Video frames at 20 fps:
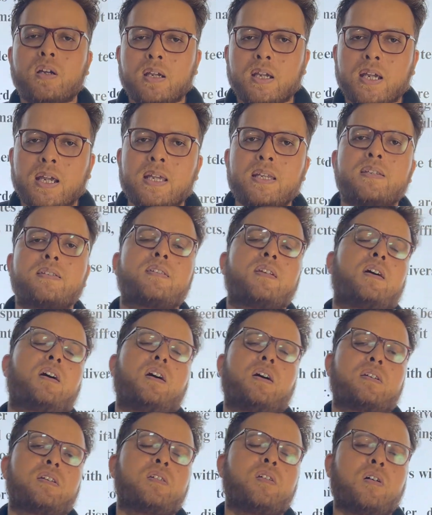is,
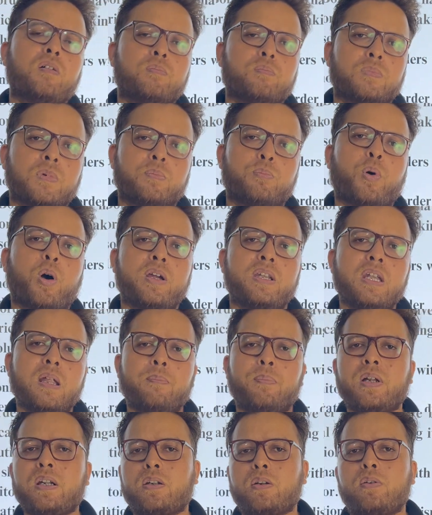
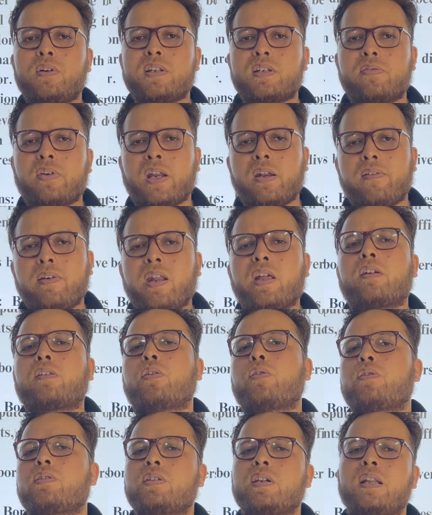very
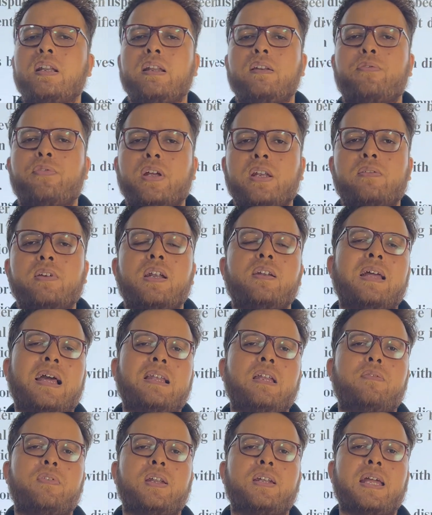crucial and very
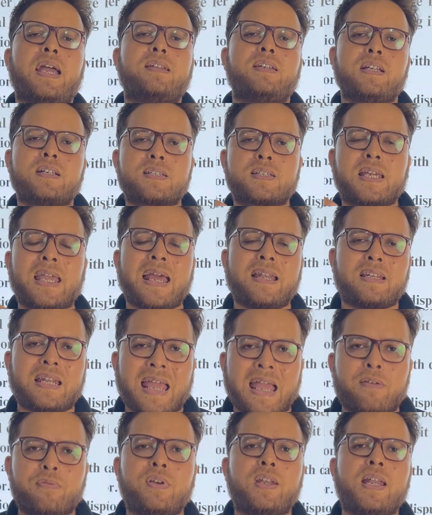relevant, and it
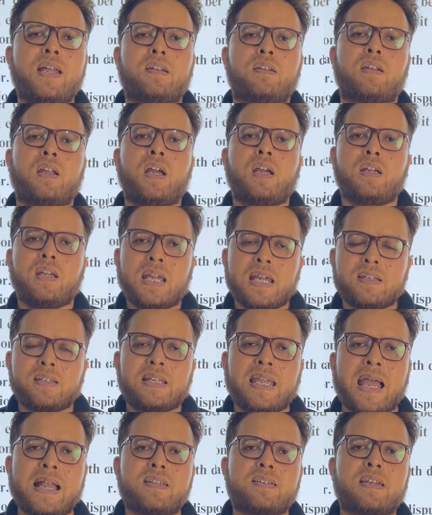
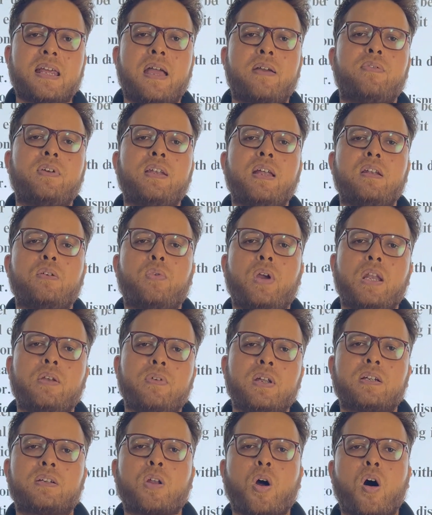gets evident when
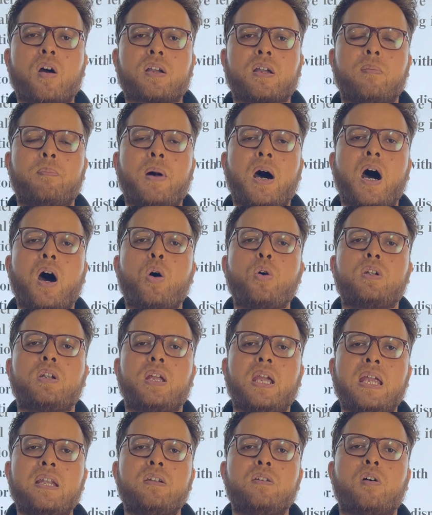we talk about
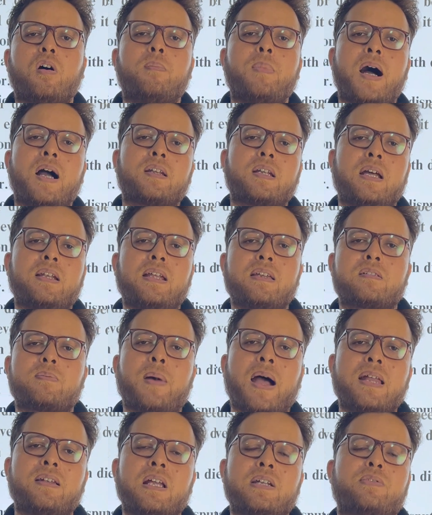Indo-Bangladesh
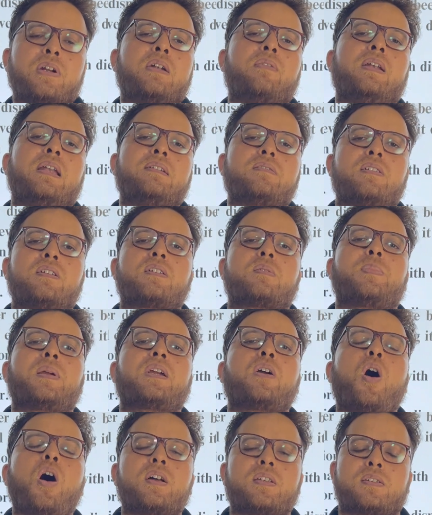bilateral relations,
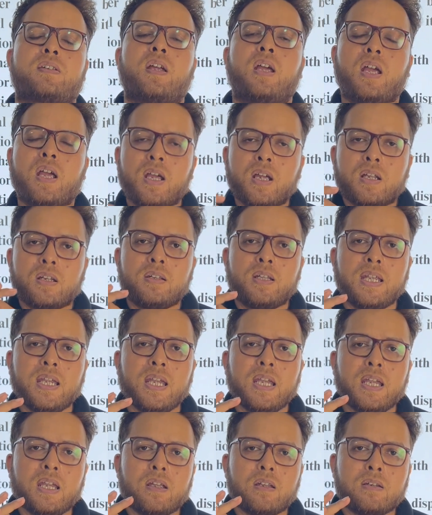because
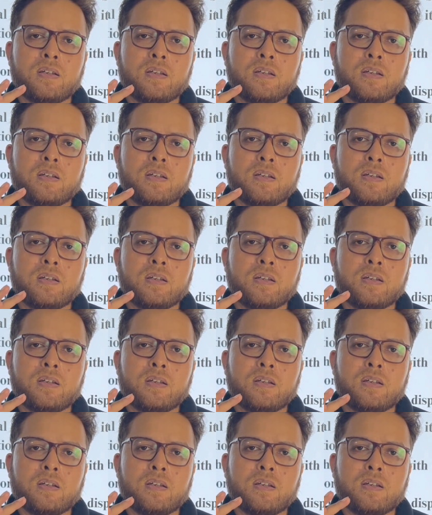the